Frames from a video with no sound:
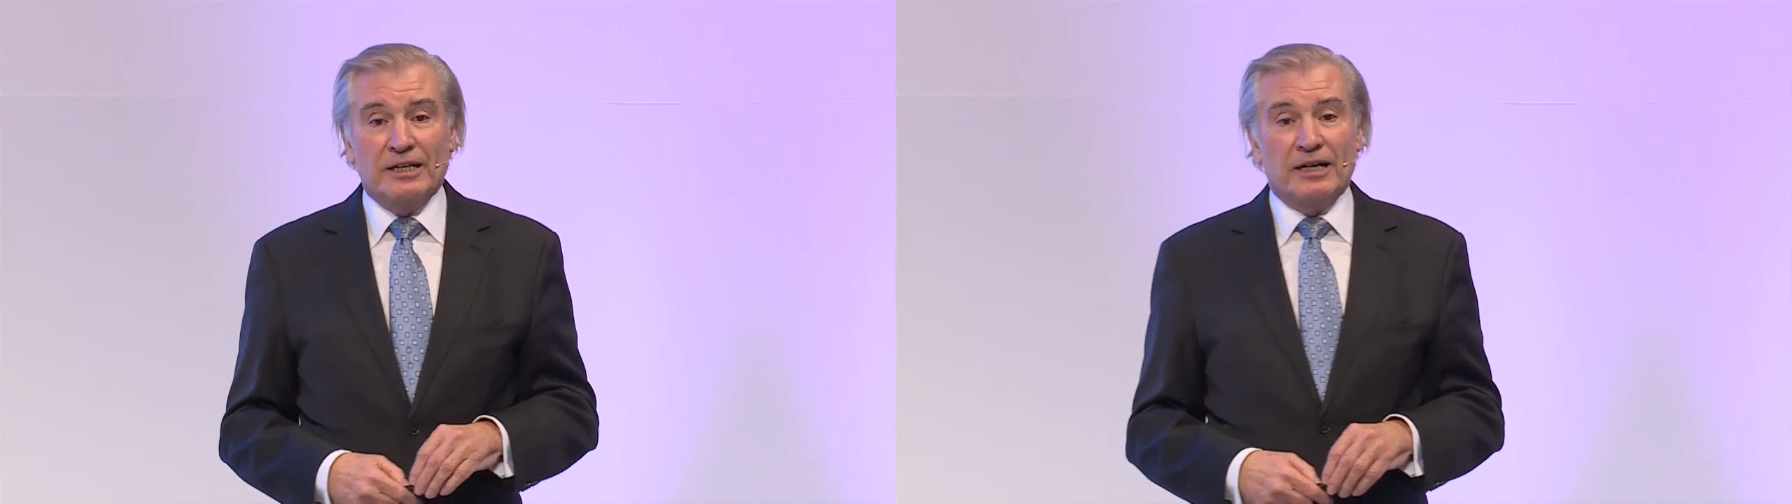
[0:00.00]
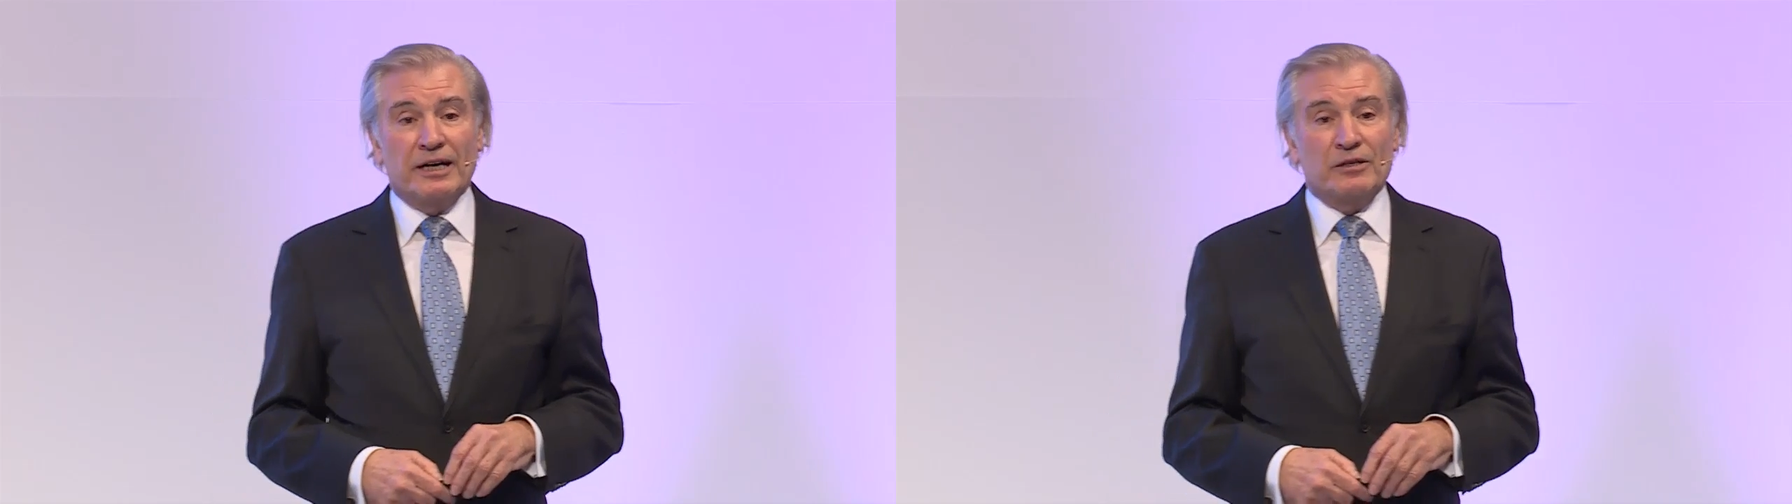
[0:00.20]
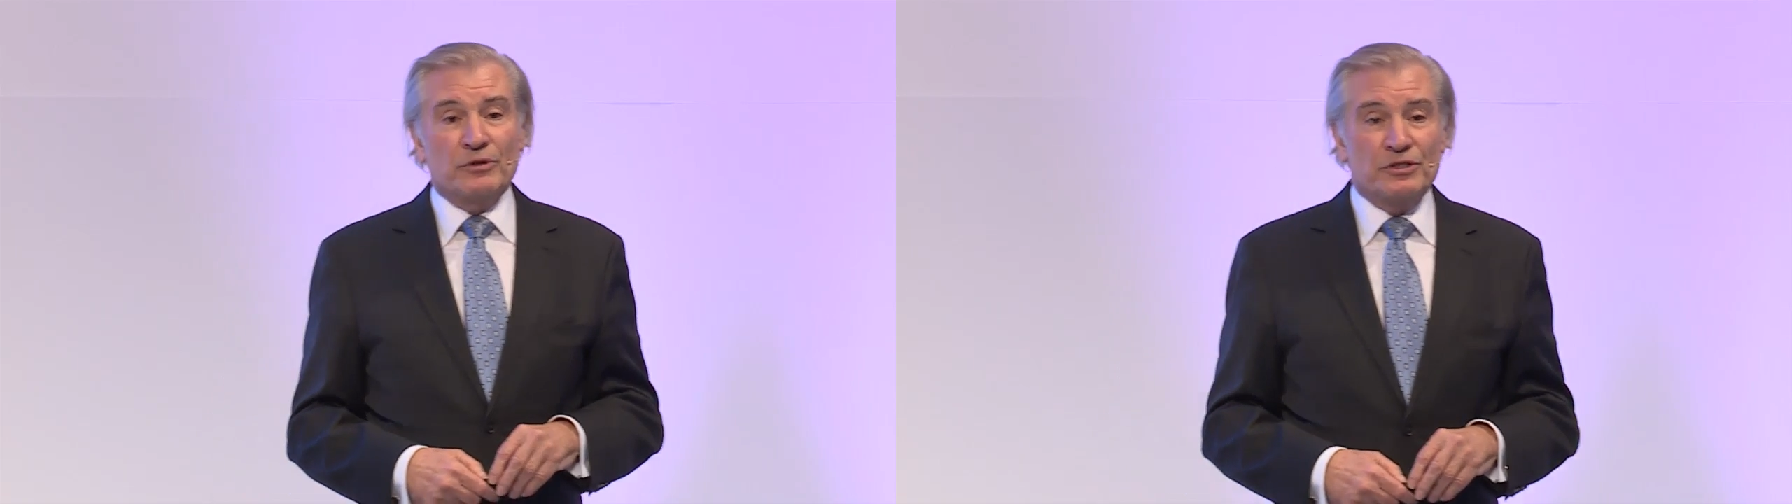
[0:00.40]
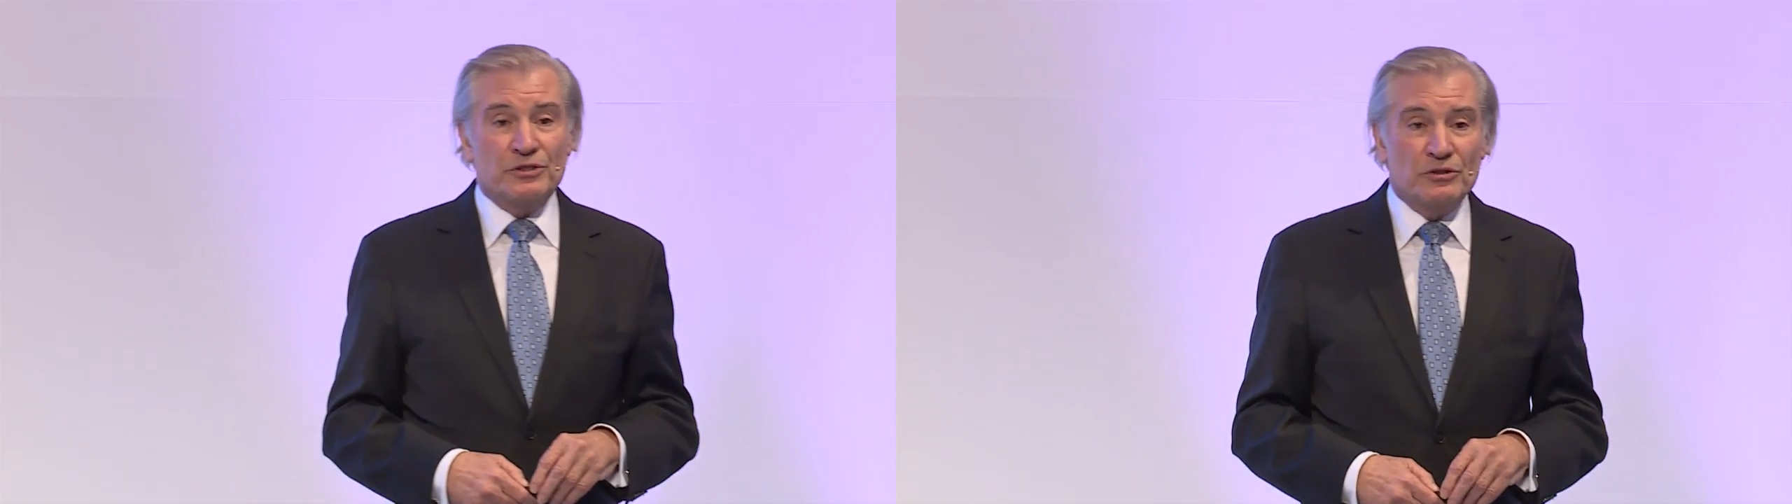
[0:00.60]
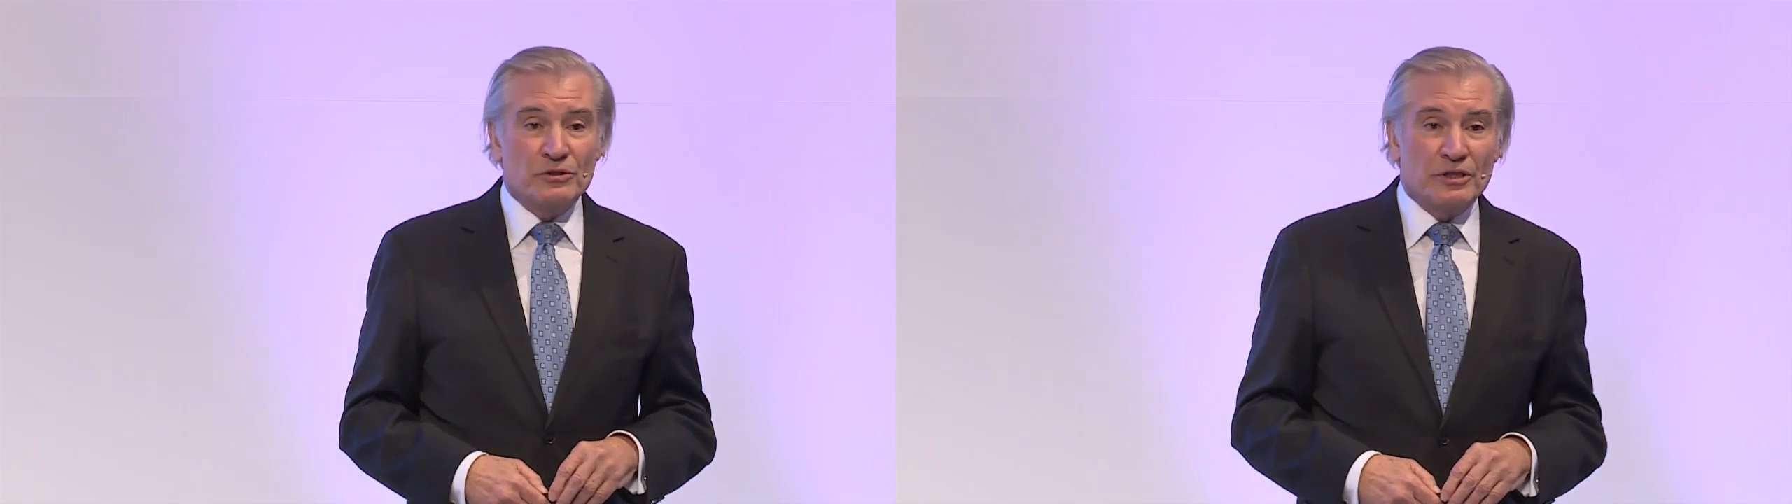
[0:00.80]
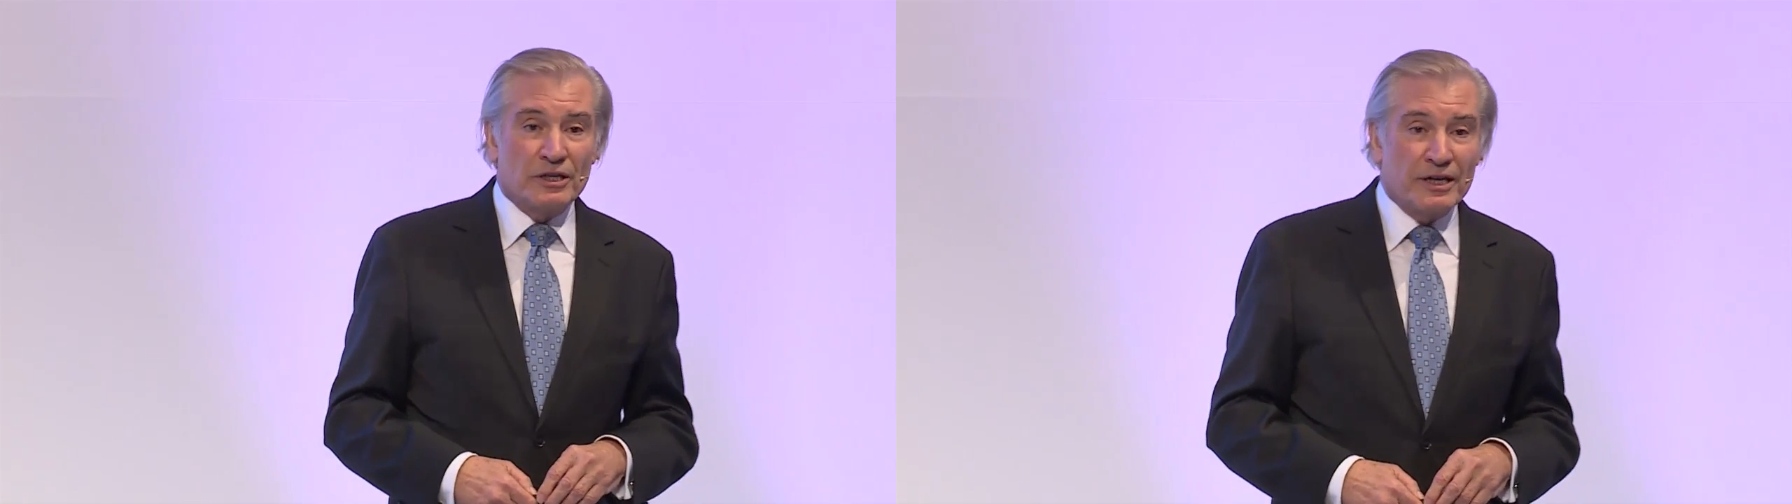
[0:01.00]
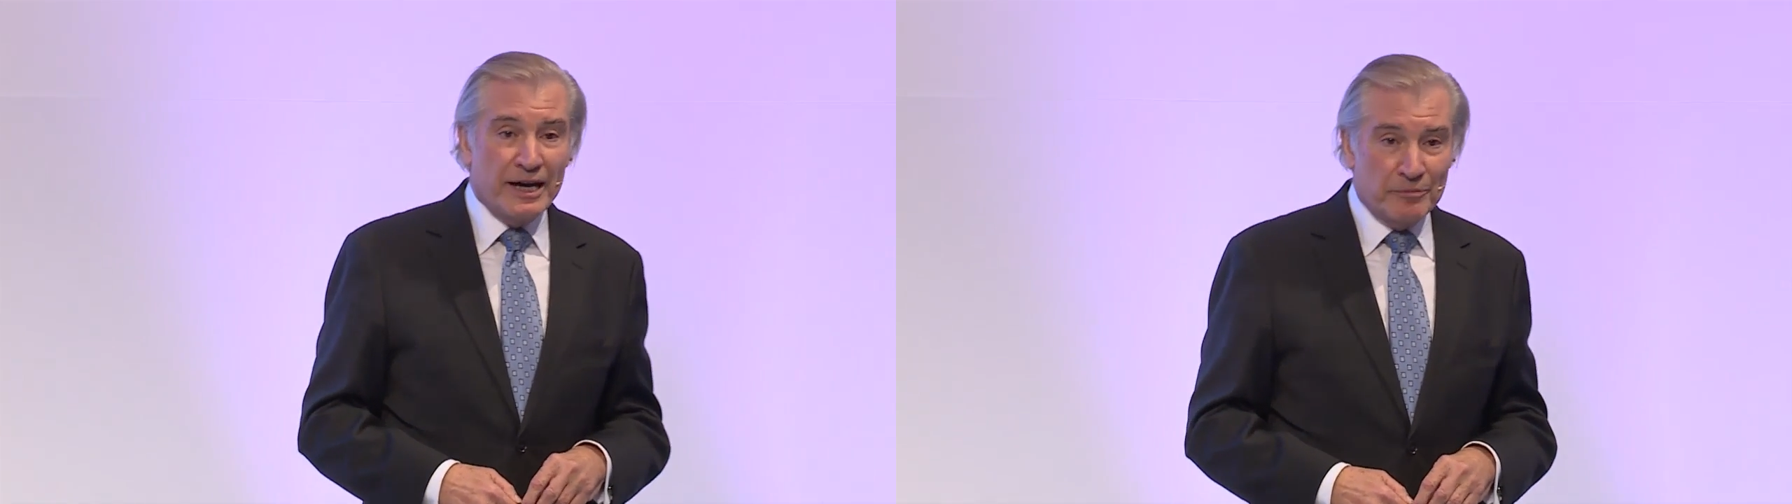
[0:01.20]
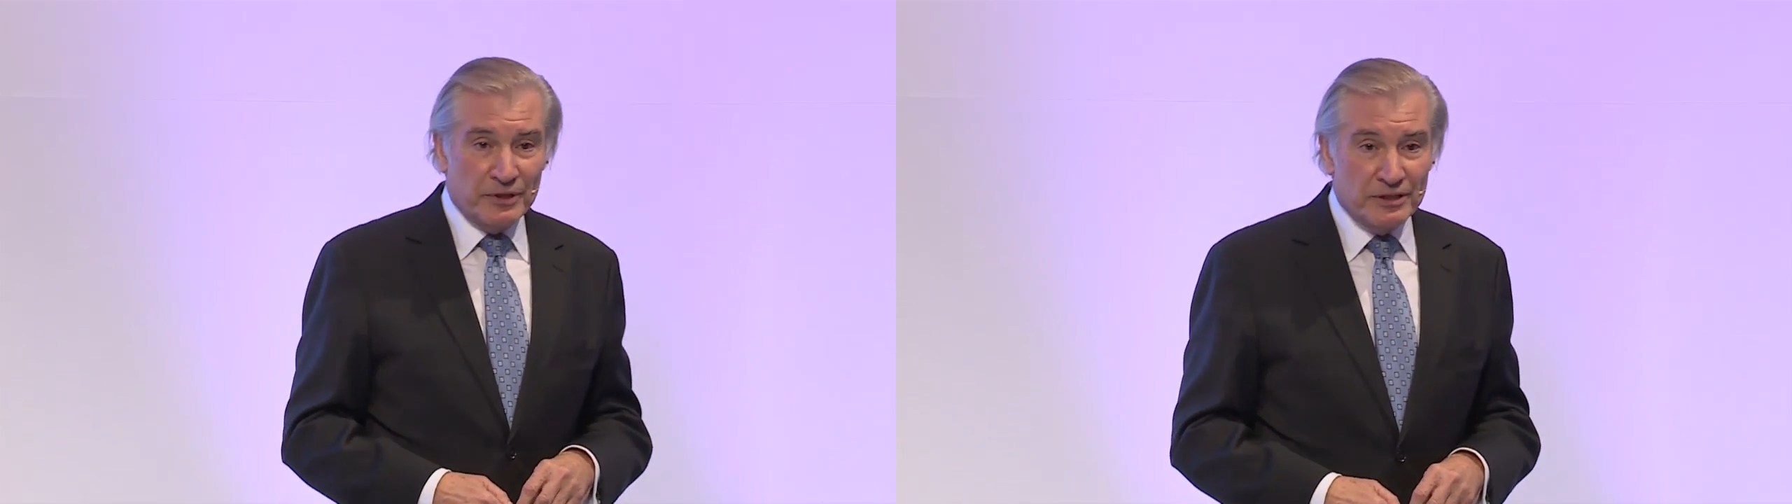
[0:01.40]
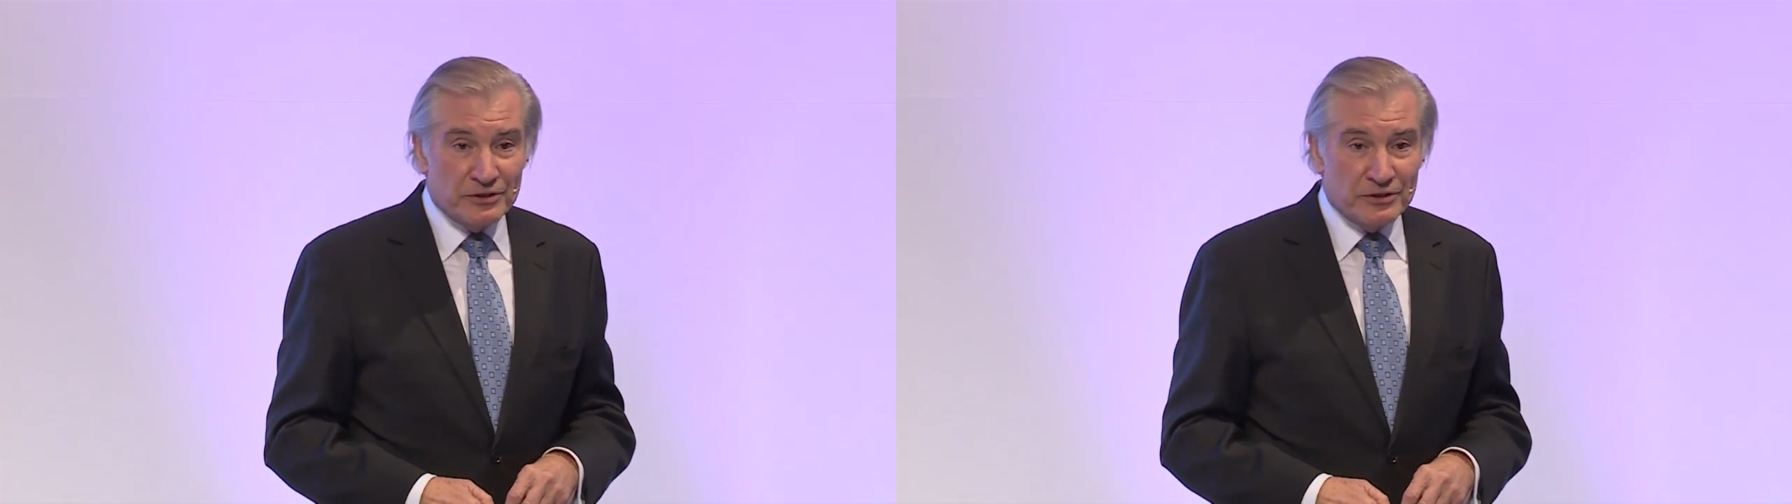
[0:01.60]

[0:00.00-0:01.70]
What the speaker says: I wish you a happy,